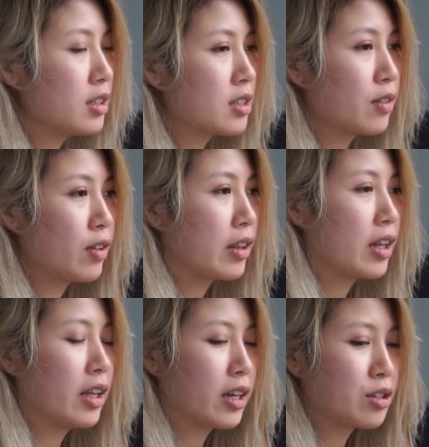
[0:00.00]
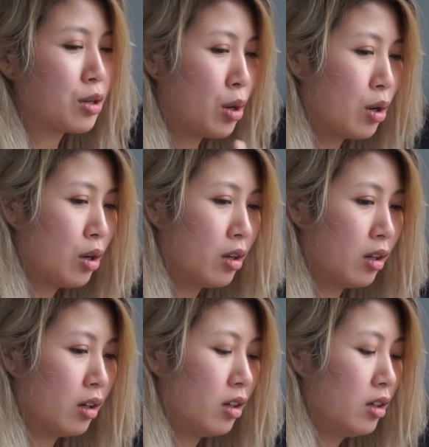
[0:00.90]
and stuff like that. Like it's
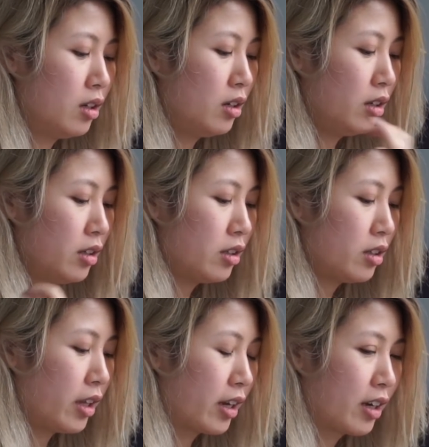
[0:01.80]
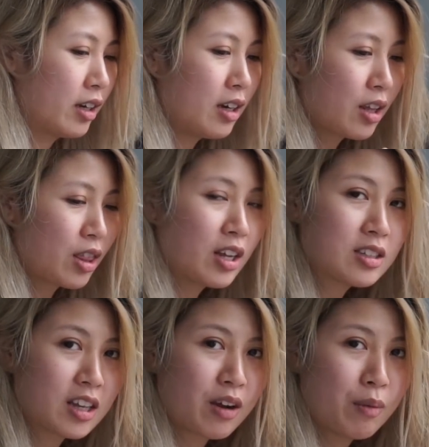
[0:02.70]
all like
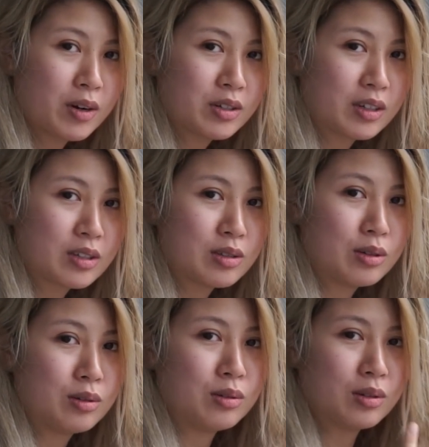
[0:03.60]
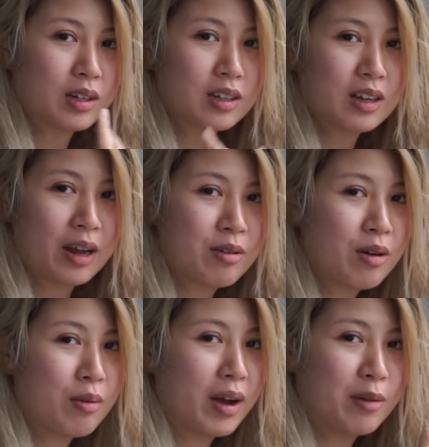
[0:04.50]
things that I want to exude. I don't
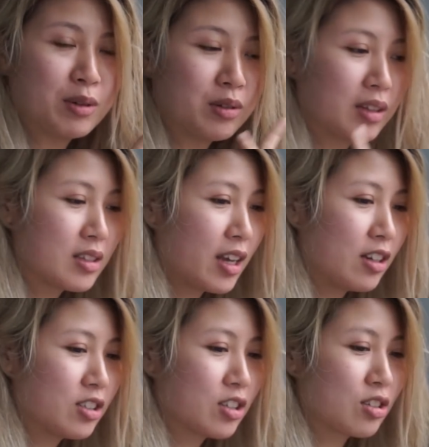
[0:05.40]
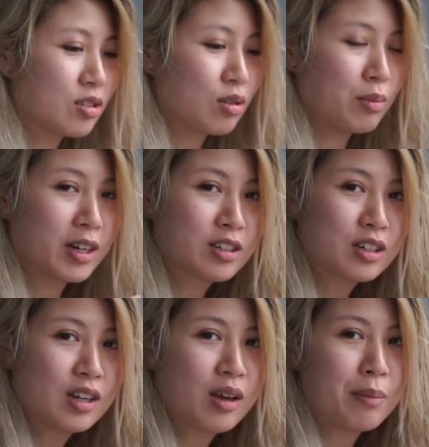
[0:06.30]
know why I'm doing this hand gesture so much,
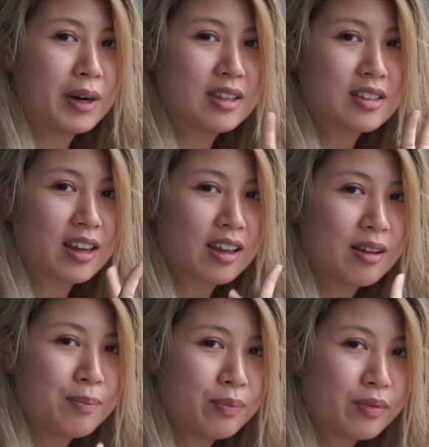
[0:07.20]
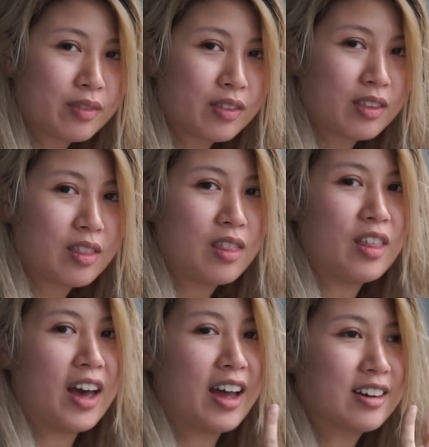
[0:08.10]
but it's like
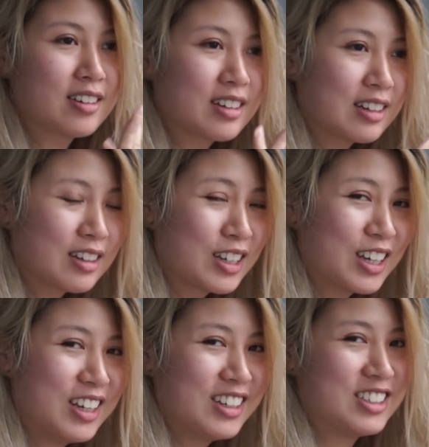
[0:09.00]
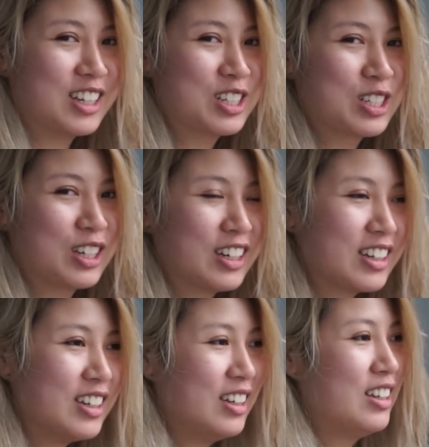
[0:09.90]
that gesture.
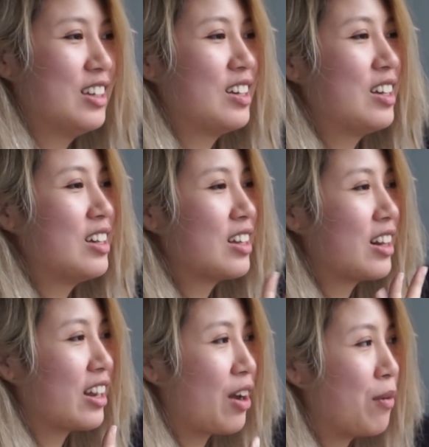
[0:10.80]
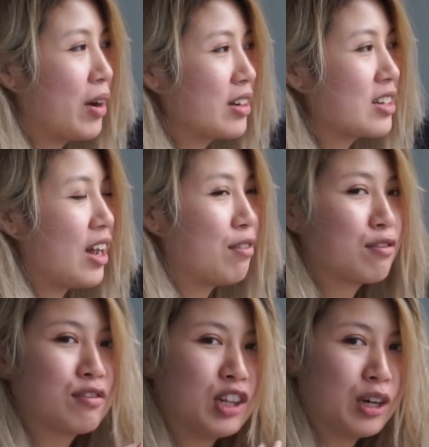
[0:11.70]
Like I want to have
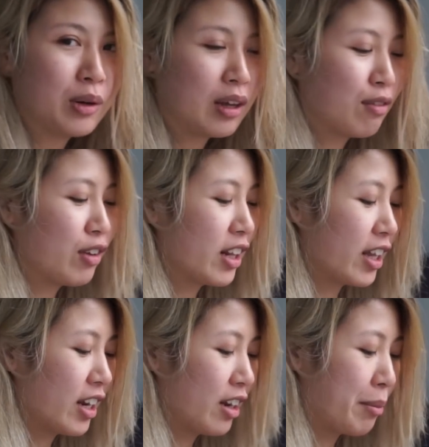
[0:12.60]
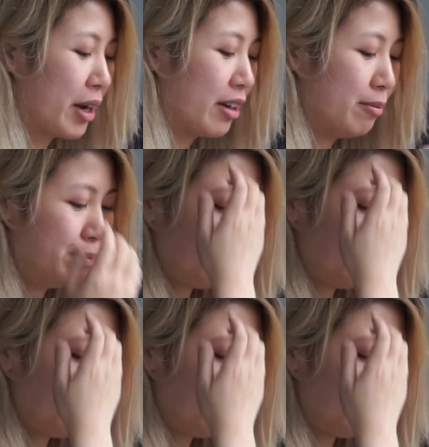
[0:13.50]
flowy feeling in my